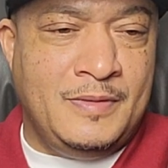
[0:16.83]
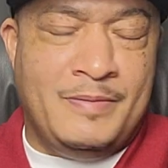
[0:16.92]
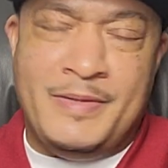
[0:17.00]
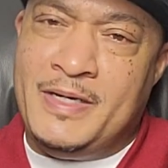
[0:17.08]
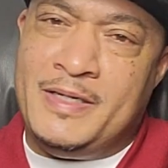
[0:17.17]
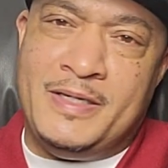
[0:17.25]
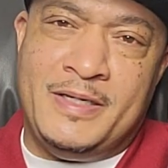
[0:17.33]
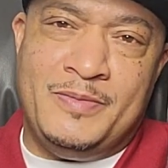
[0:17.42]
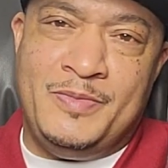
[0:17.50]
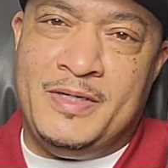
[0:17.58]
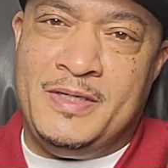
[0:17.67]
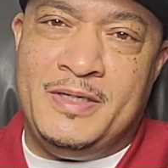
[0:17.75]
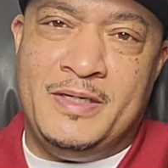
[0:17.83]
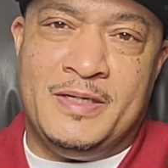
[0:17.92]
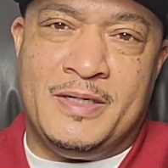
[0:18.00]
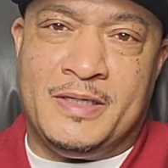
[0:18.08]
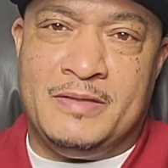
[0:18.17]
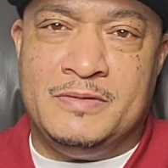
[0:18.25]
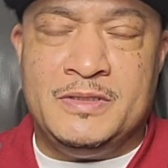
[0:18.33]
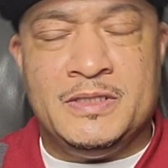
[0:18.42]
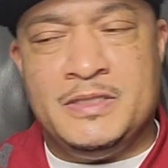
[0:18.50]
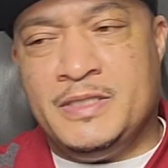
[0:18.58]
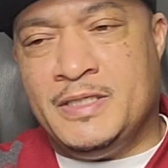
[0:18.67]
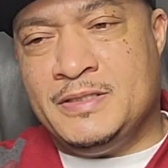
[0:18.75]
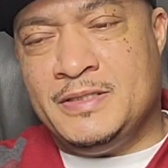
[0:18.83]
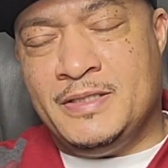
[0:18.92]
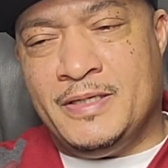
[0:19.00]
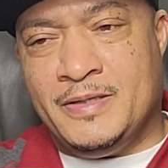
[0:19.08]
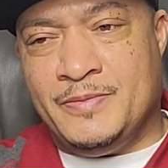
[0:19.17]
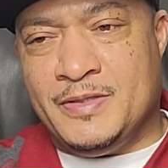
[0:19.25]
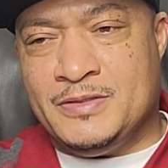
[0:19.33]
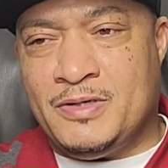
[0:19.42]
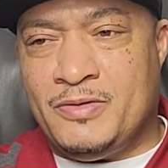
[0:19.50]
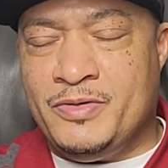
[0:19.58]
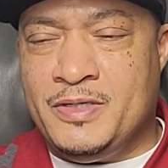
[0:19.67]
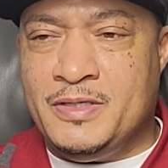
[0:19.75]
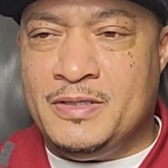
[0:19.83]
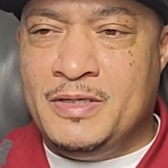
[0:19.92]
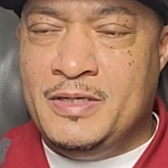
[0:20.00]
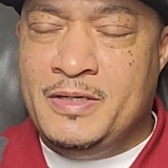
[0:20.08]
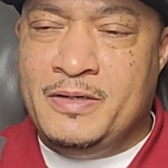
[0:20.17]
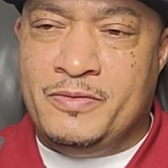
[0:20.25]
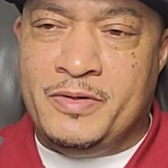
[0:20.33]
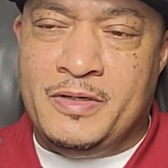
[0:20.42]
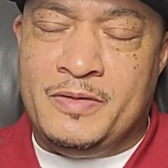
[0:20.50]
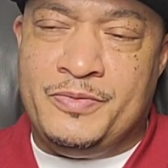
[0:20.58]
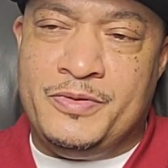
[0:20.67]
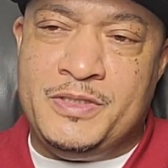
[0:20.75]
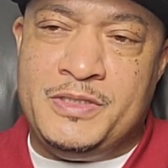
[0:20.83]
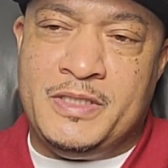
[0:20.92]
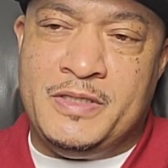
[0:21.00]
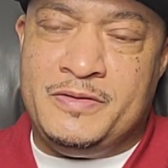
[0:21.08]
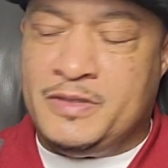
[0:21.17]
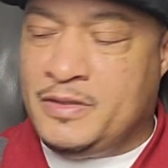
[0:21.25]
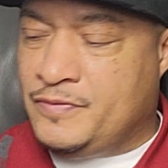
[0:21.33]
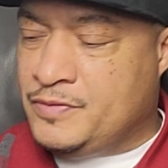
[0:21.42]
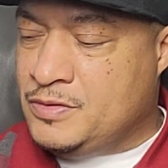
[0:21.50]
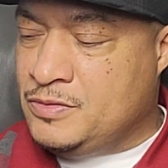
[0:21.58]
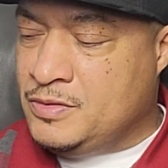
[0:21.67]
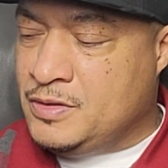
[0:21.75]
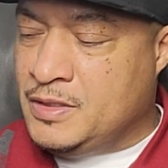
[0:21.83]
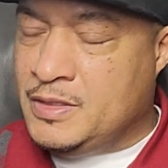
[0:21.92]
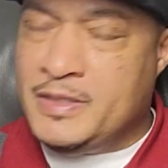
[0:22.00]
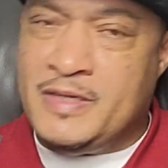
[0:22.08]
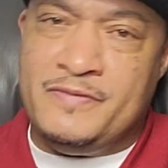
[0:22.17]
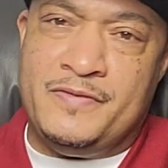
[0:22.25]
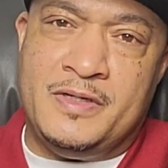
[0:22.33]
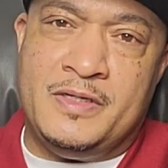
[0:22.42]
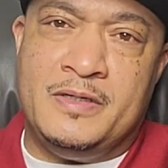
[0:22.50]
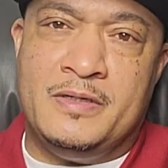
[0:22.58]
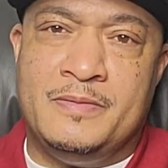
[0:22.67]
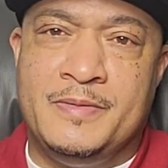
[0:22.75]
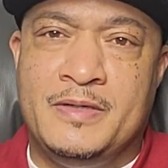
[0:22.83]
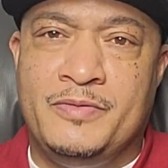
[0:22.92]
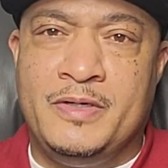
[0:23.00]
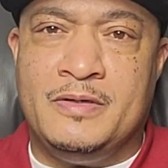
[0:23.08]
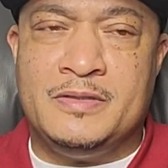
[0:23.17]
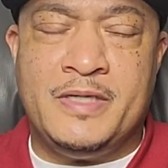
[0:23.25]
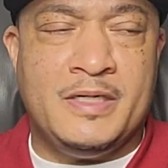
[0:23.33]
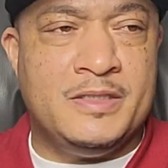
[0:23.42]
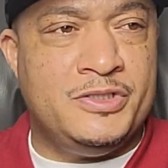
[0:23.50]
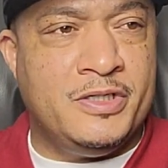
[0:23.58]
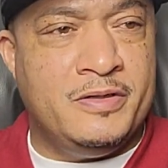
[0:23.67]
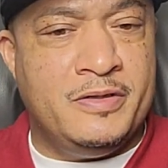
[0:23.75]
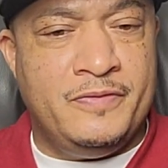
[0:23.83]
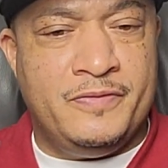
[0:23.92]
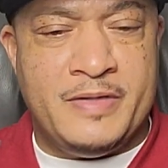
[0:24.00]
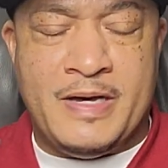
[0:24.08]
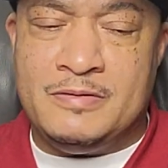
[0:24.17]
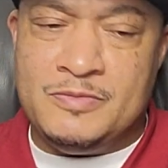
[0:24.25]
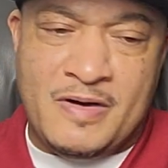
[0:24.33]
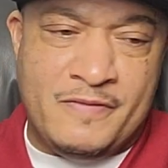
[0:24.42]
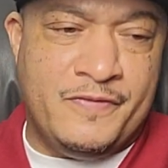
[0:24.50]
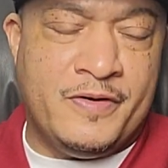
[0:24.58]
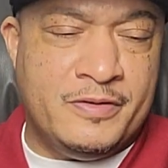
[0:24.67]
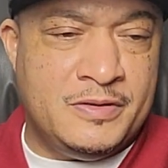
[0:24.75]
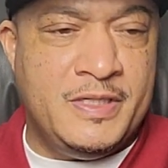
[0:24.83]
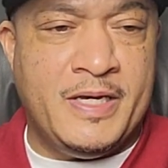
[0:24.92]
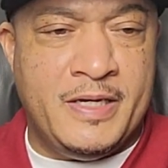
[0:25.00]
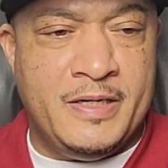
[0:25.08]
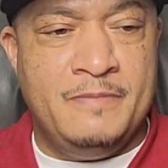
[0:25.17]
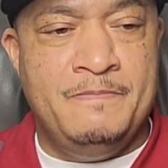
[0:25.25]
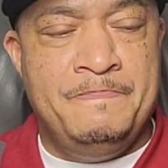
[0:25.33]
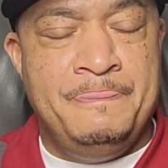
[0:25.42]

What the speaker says: it hit me again like it was just yesterday, man. So I really appreciate y'all for tuning in to that video, man. We're going to take a journey that was my first day,